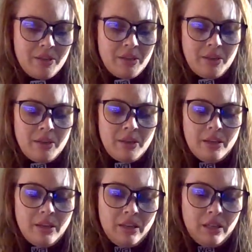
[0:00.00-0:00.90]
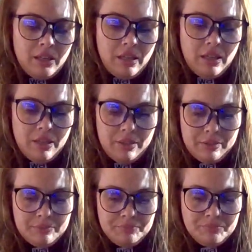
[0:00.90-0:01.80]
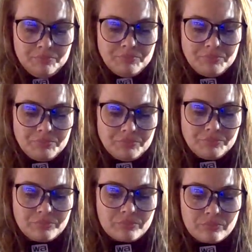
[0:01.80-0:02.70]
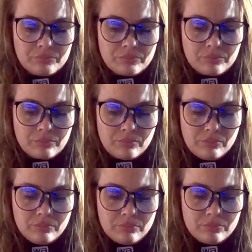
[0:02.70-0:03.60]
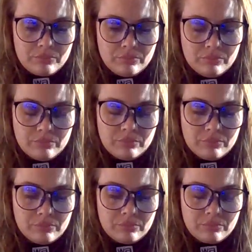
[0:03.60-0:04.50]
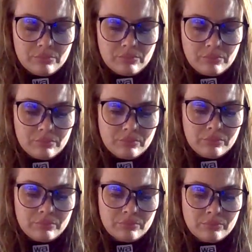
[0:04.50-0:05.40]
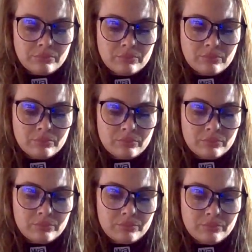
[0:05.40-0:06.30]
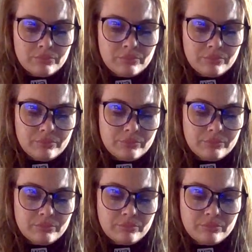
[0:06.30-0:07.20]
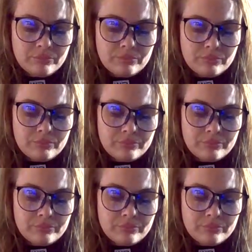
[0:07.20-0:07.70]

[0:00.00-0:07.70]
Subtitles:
Nobody speaks.